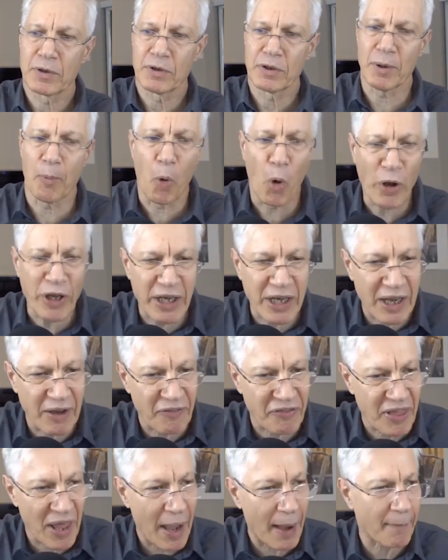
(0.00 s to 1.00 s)
The more you
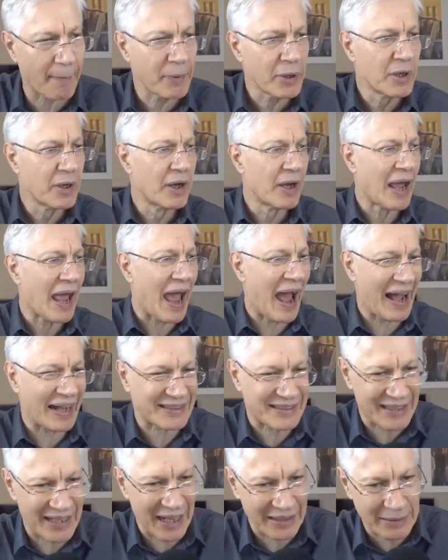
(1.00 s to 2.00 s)
give them,
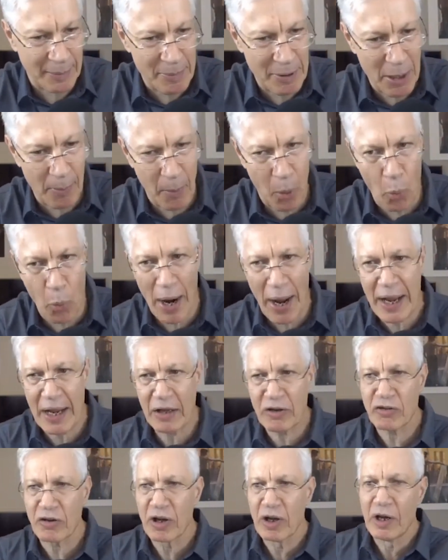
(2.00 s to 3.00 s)
add to that the minimum
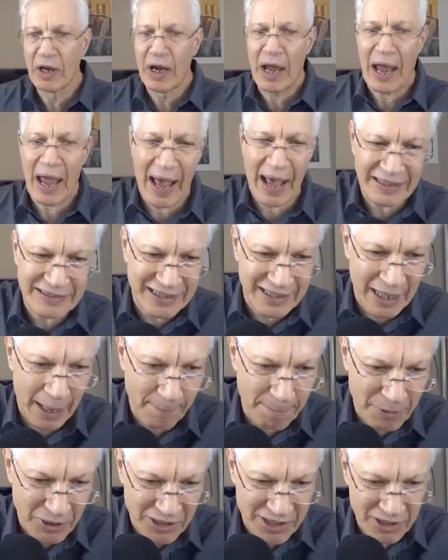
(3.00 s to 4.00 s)
wage, add to
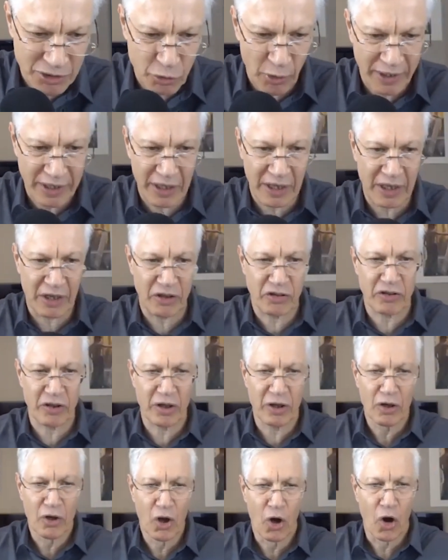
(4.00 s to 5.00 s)
that business
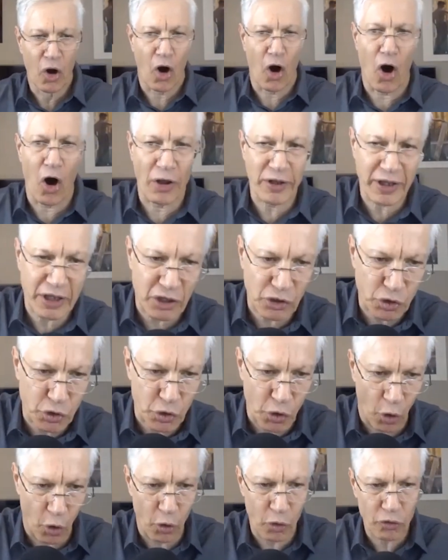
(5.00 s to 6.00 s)
regulation, all the
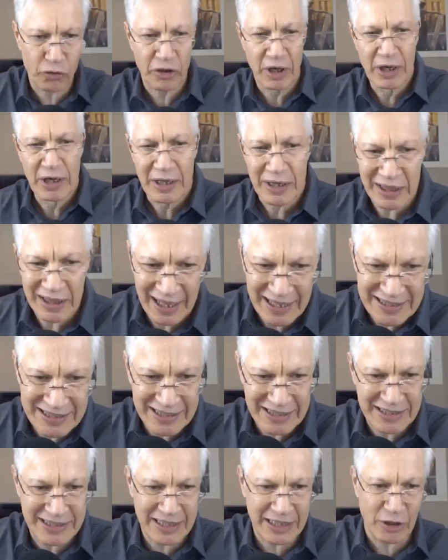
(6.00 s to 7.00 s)
controls,
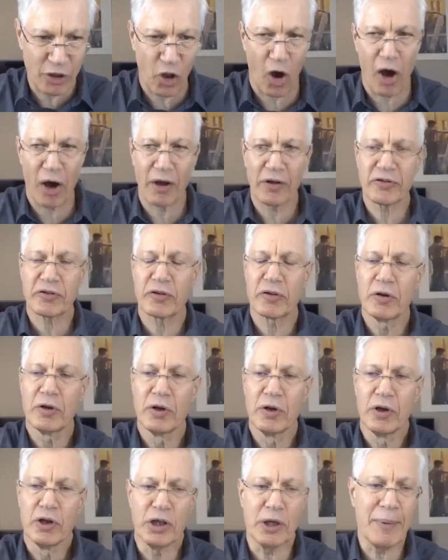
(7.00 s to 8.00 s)
licensing laws.
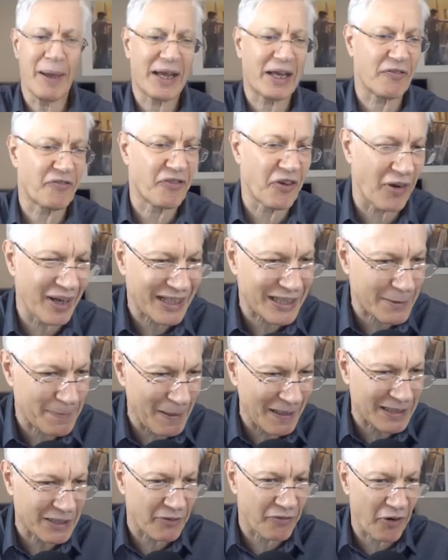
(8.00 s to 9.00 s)
You make it very
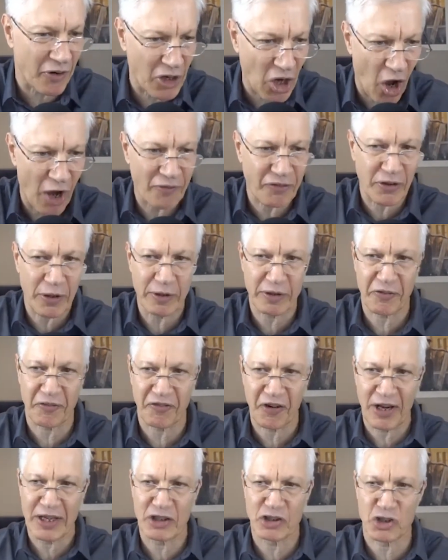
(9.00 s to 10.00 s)
expensive, very hard for them to
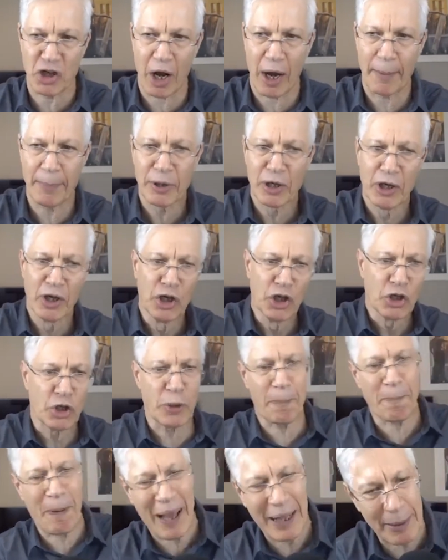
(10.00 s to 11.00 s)
find a job.
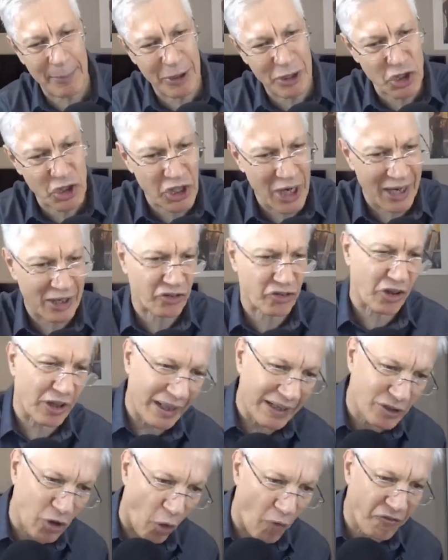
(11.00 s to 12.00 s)
You pay them a check so
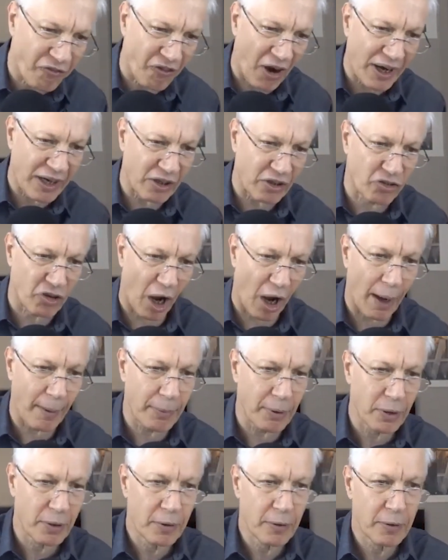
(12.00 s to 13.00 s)
they don't find a job.